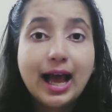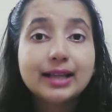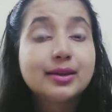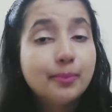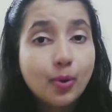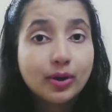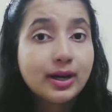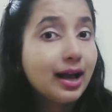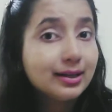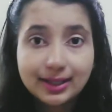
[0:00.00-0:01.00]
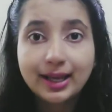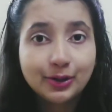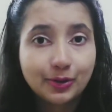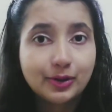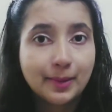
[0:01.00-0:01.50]
at the bone
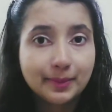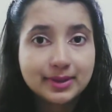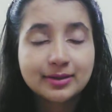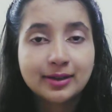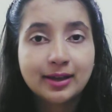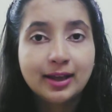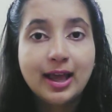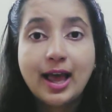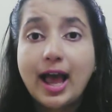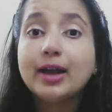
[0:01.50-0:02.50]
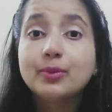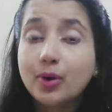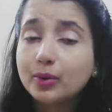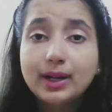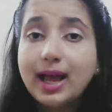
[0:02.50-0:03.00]
underlying your gums. And
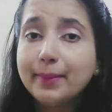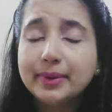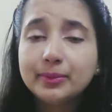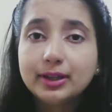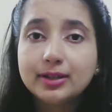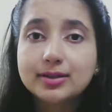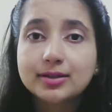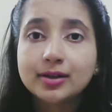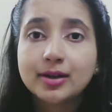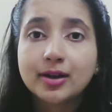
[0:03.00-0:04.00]
what will happen with this?